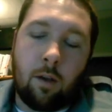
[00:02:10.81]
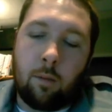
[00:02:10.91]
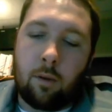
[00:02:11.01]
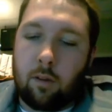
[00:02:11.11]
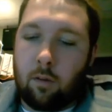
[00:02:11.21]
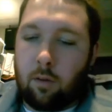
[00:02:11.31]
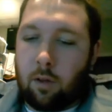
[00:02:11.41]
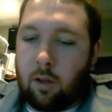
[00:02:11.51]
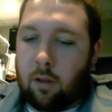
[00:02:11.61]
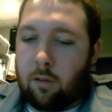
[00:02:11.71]
because I
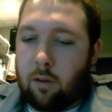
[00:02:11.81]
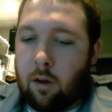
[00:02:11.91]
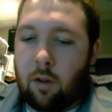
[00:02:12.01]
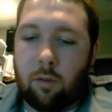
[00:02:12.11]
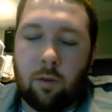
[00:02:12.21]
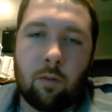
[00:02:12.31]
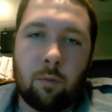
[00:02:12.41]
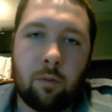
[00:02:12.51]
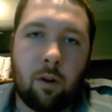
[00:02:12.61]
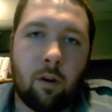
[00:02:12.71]
realized all three of
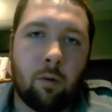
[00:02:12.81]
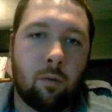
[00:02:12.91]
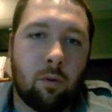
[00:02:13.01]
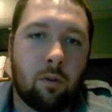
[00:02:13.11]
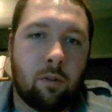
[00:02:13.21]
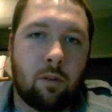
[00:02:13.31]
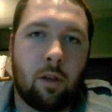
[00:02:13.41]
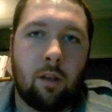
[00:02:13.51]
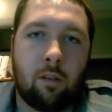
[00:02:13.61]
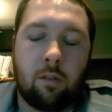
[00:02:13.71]
them started with the word
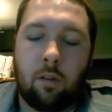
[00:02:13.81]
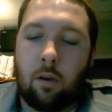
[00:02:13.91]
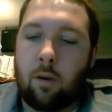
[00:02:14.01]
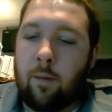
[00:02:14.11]
stay. So,